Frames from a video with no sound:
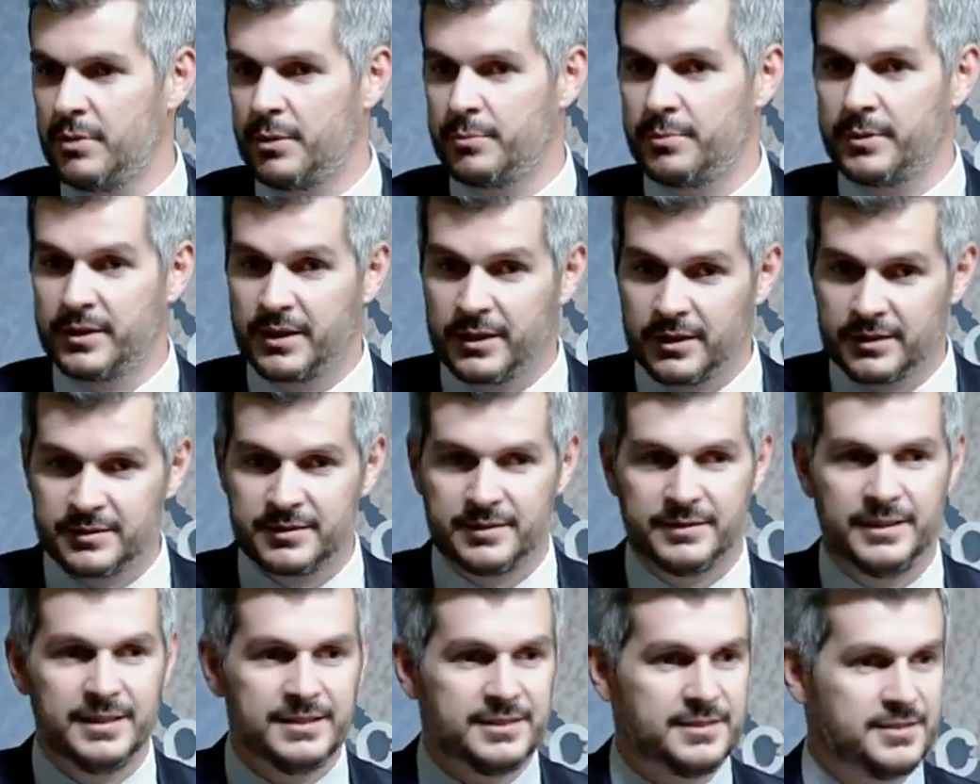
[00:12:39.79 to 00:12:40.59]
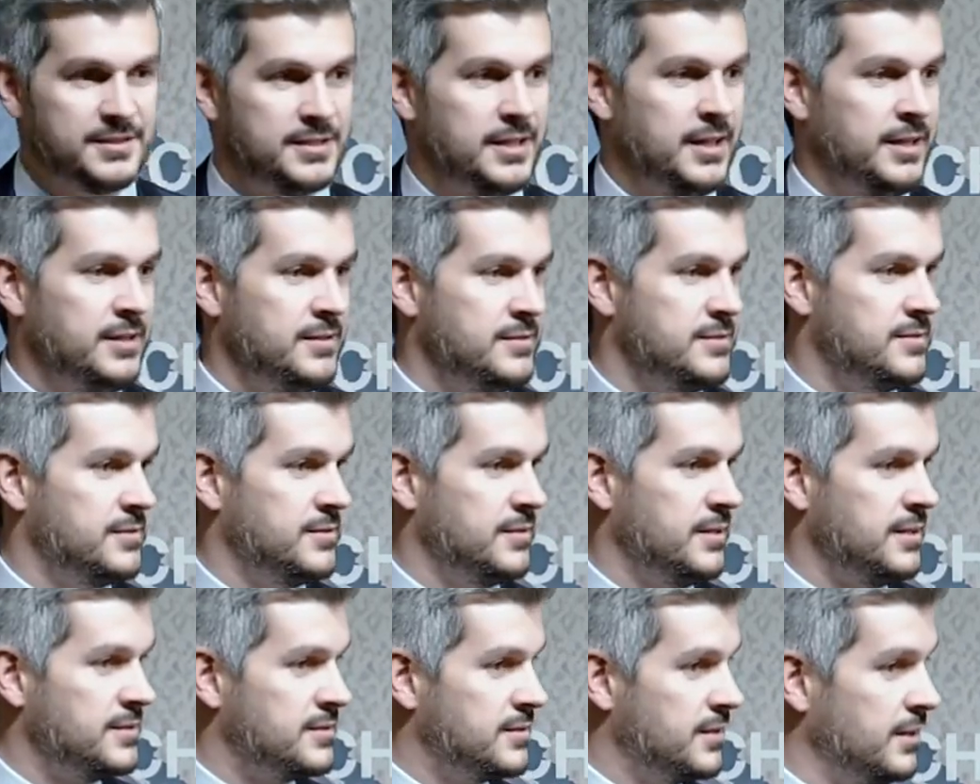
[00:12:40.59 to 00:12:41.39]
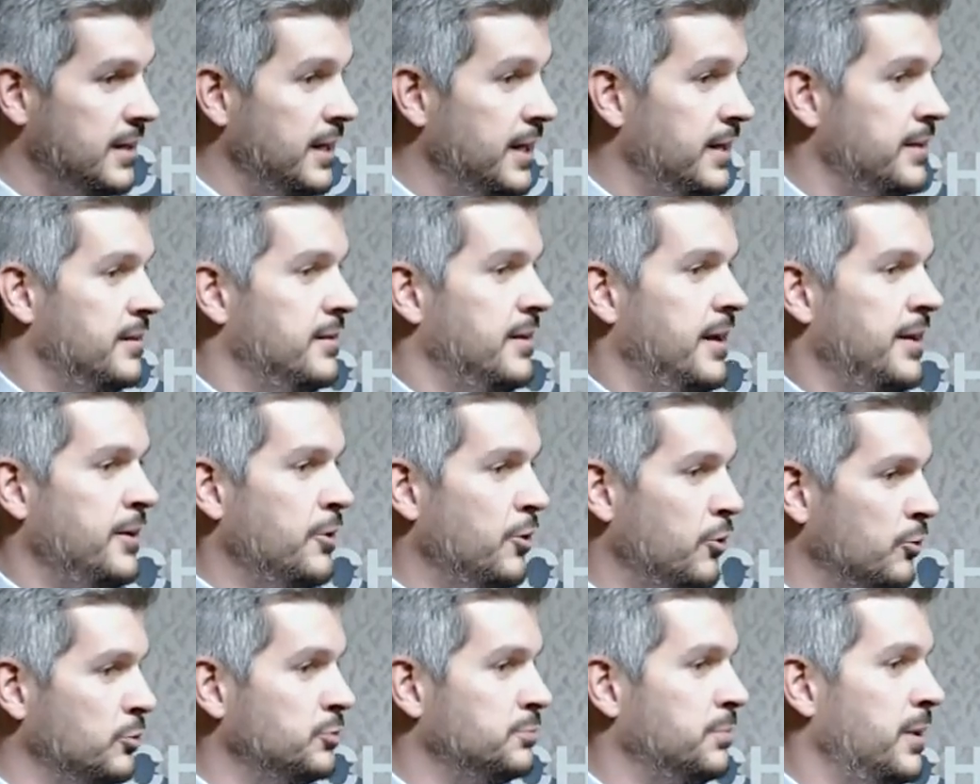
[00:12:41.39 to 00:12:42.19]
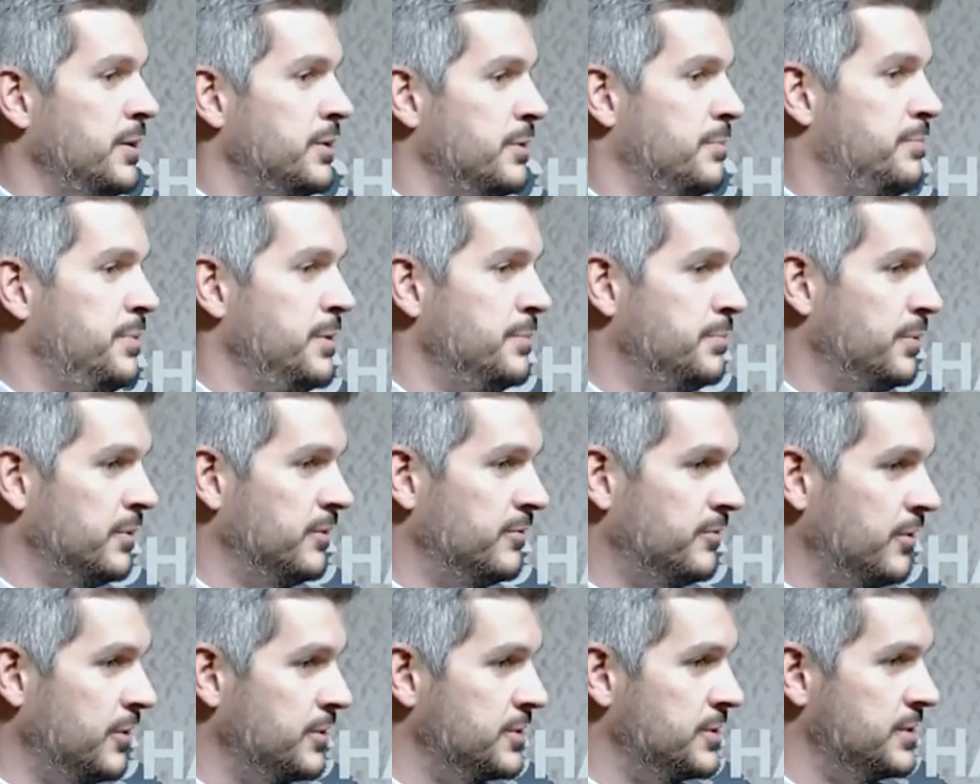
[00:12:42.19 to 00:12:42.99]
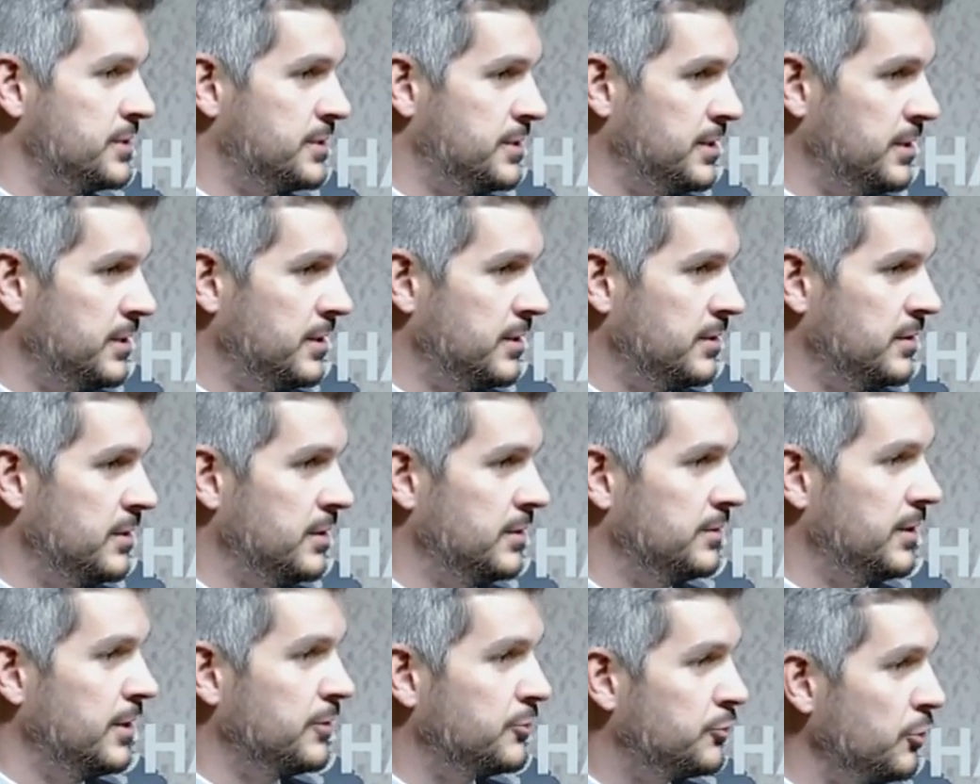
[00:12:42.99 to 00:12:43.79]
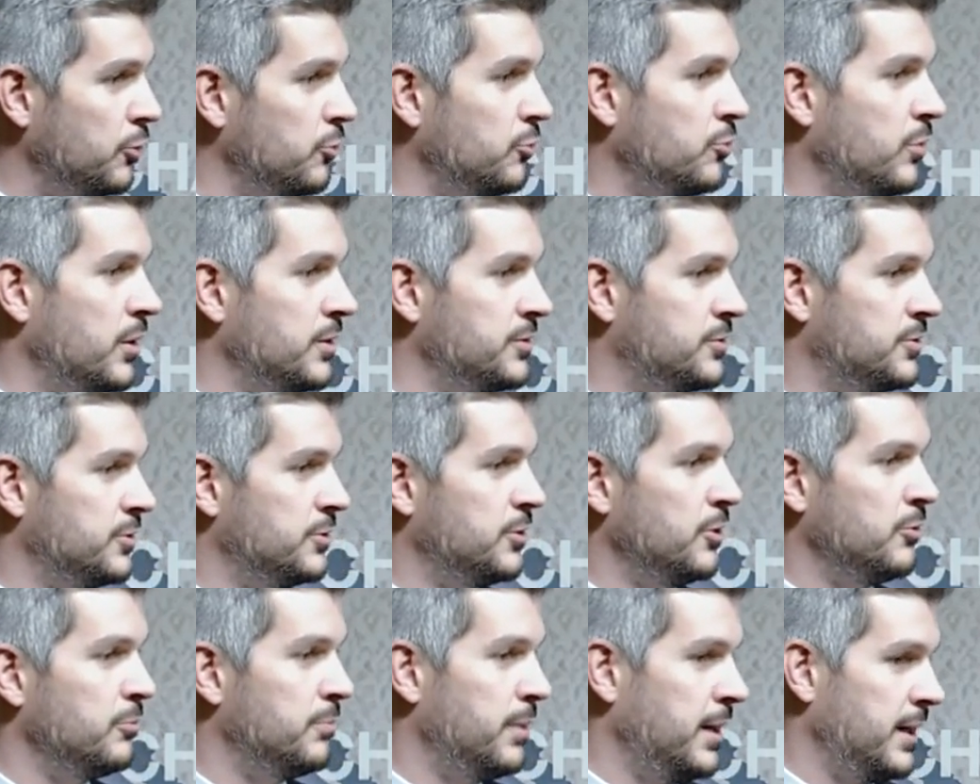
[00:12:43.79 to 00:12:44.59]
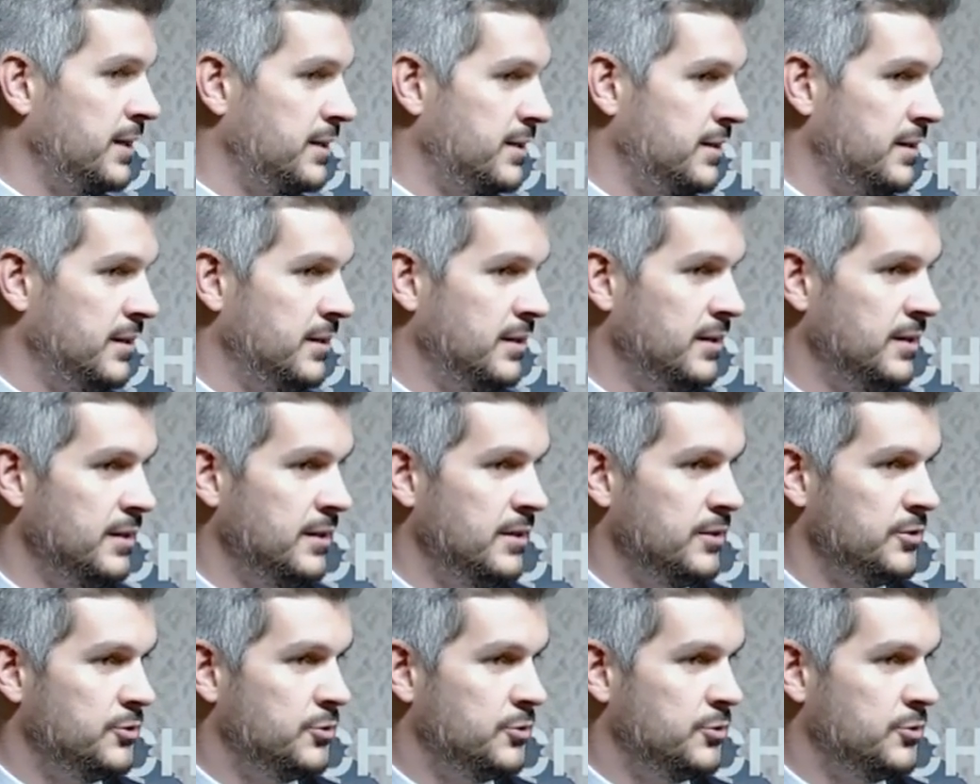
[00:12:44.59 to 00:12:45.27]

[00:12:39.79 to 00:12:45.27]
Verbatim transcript: but because this change is led and owned by the people of Argentina that don't want to go back